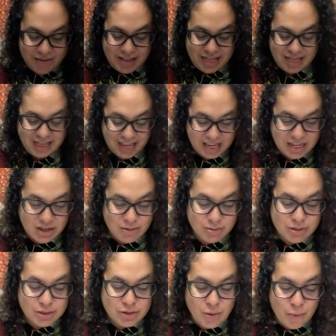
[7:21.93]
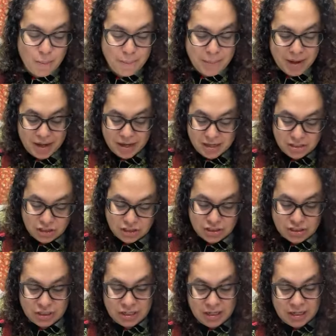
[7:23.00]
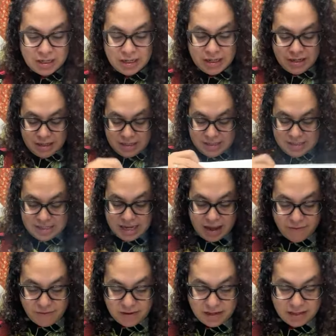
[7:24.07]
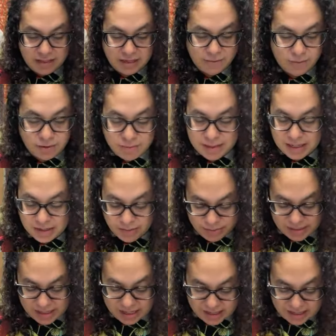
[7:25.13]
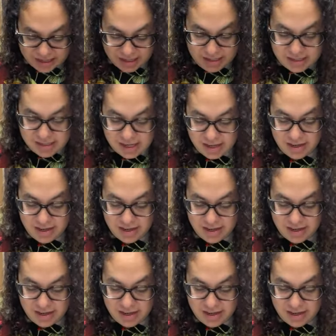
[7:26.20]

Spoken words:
it. Thank you so much. Definitely will be using this.